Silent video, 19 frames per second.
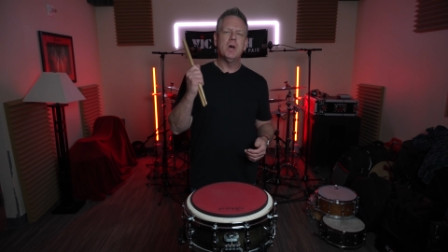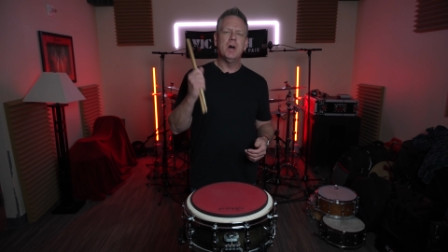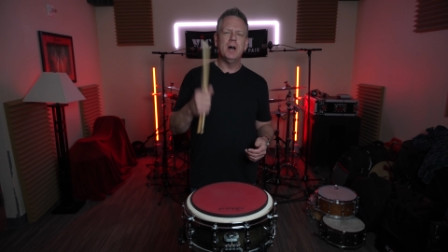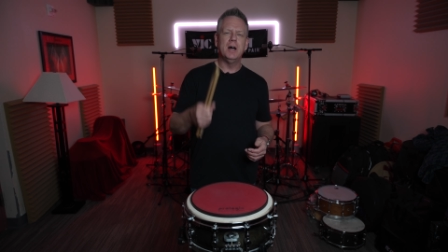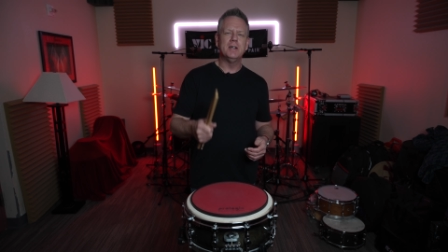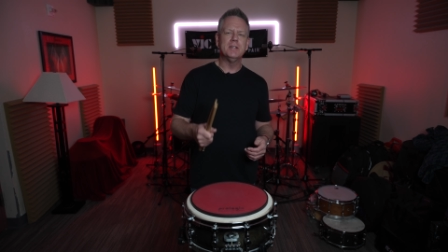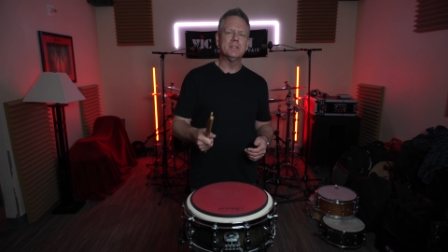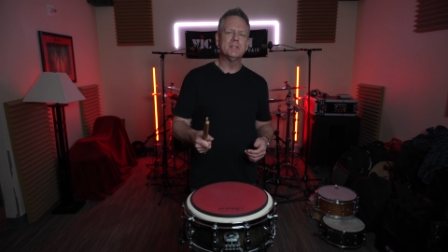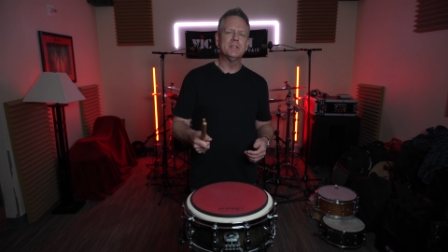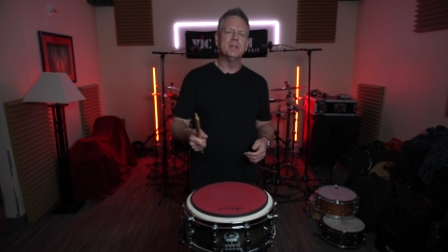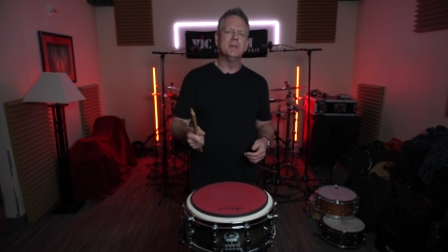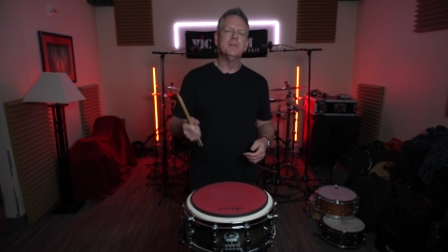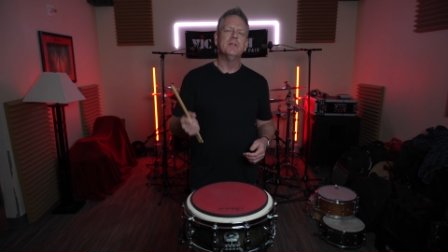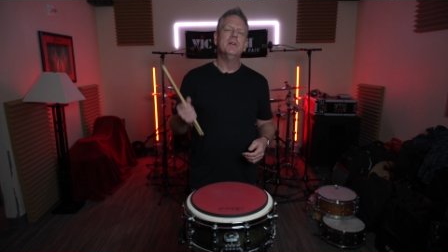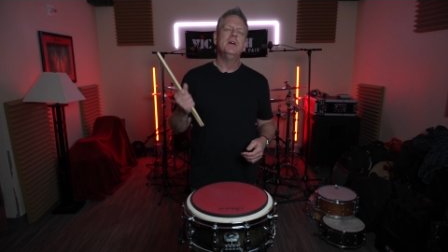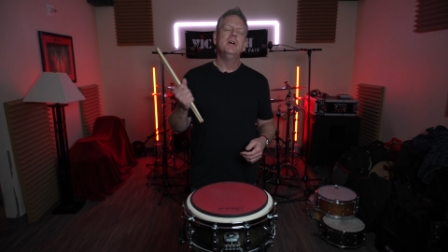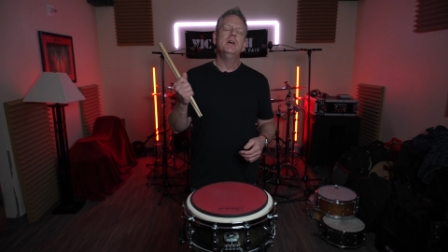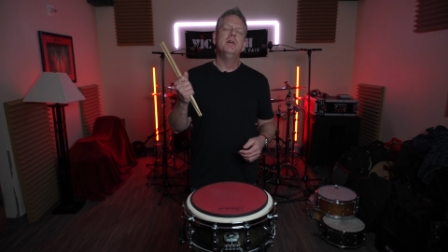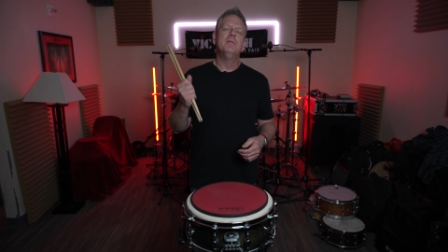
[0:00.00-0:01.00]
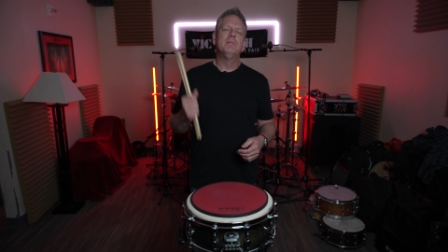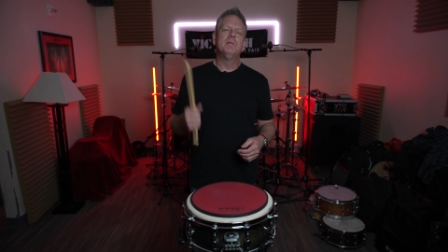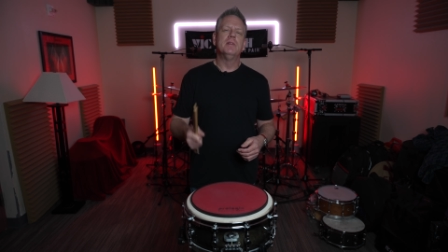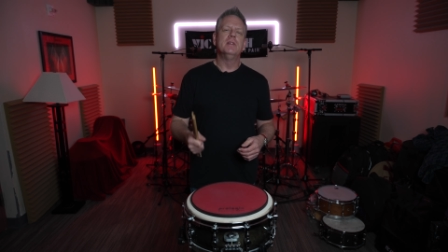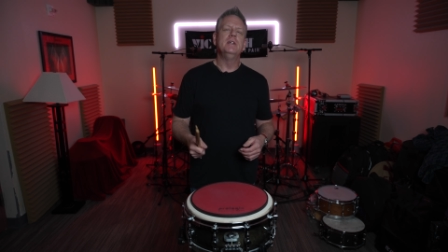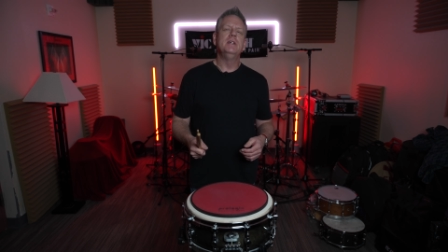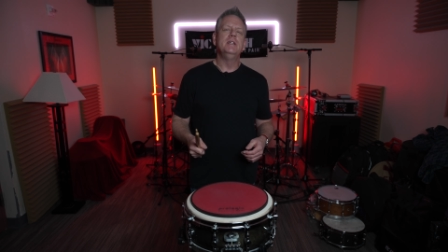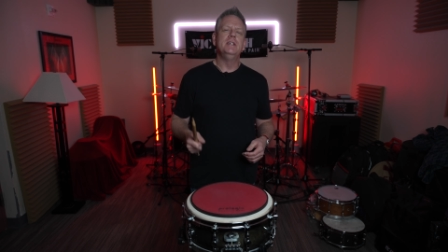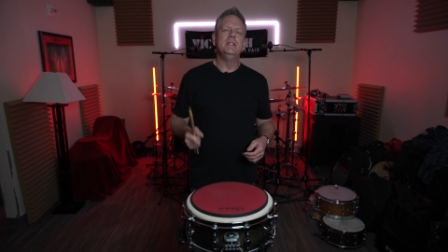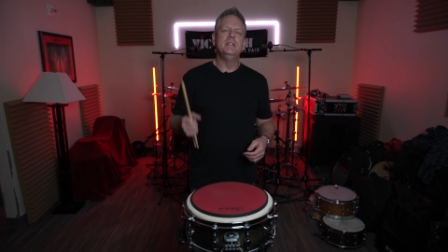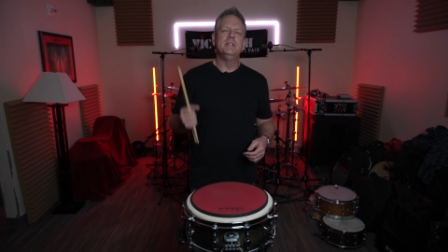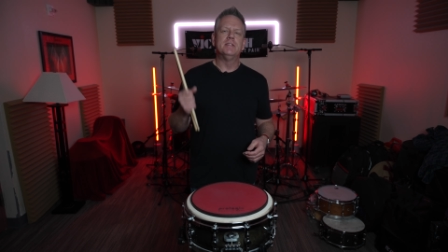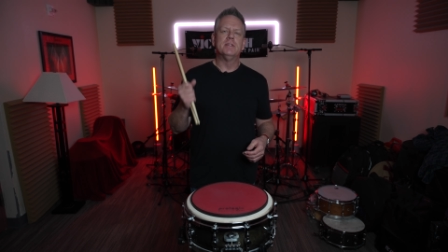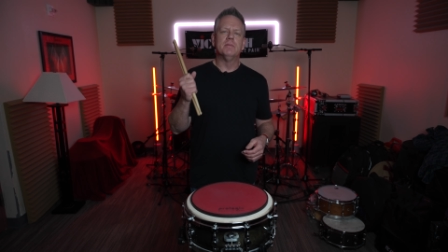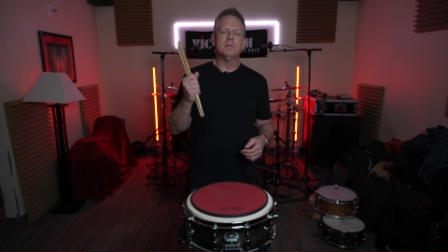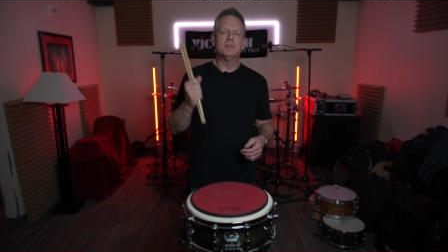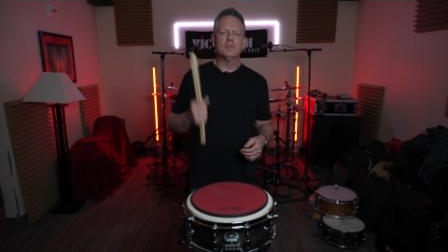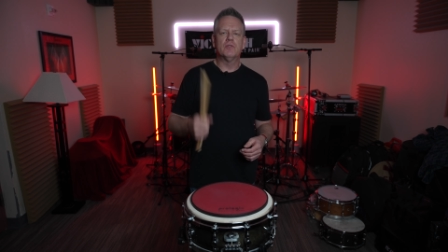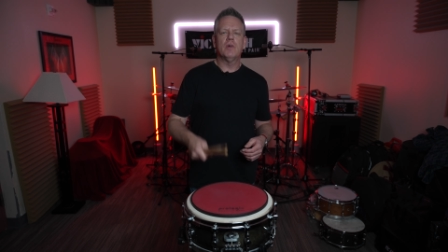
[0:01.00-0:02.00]
also, please
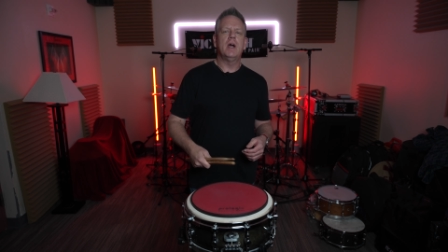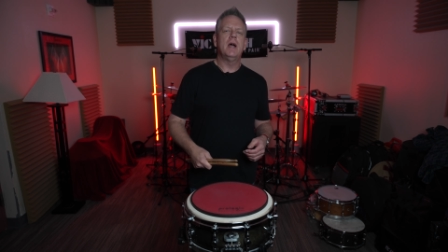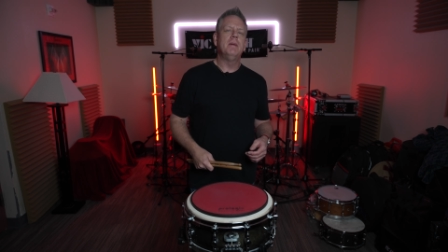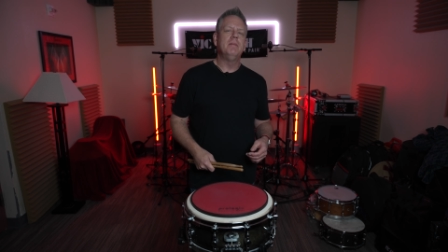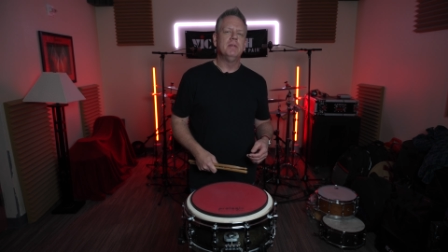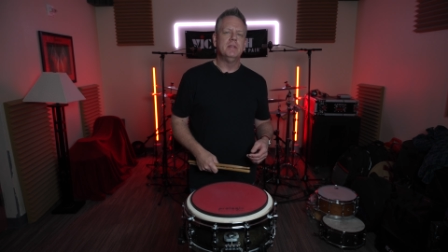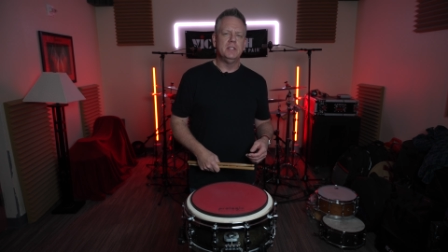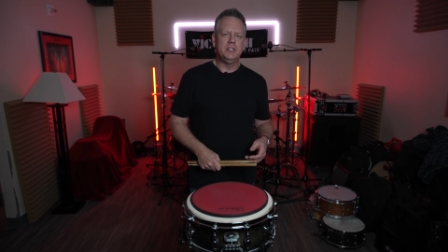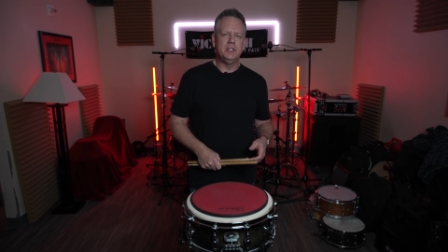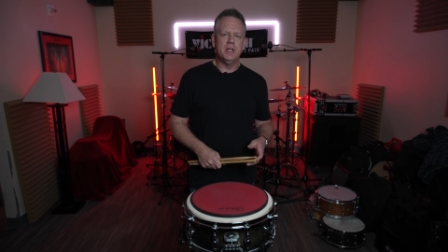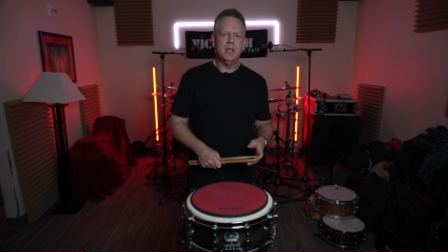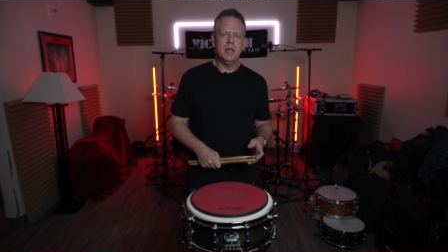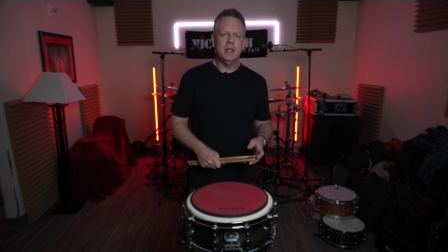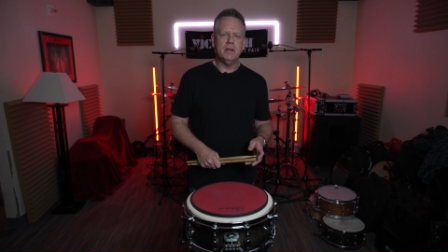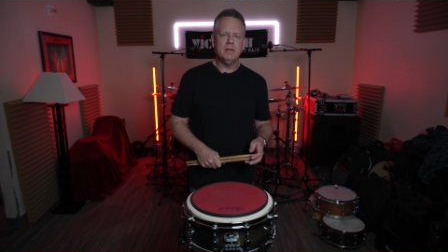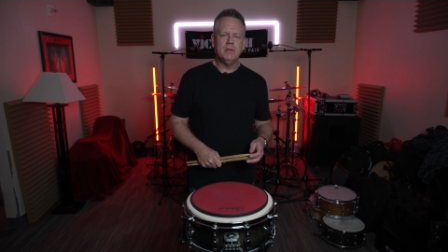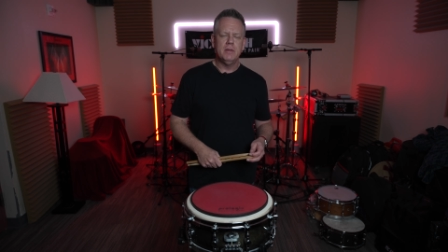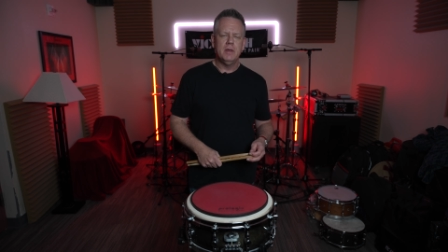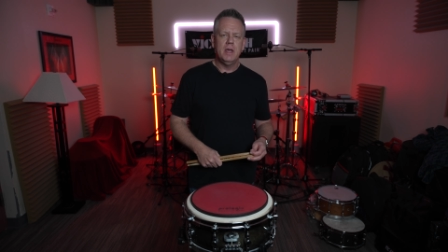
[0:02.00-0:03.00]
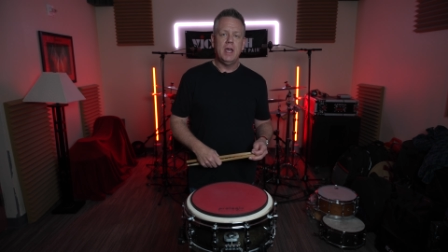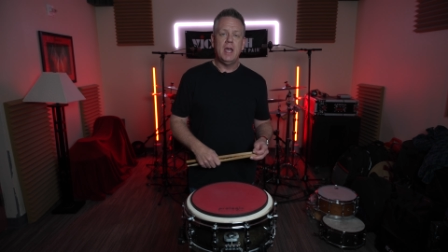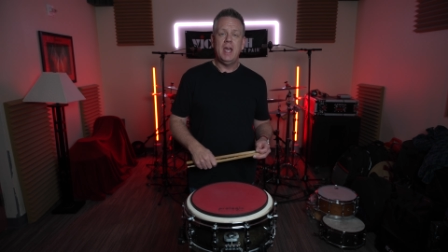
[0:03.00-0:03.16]
subscribe to the channel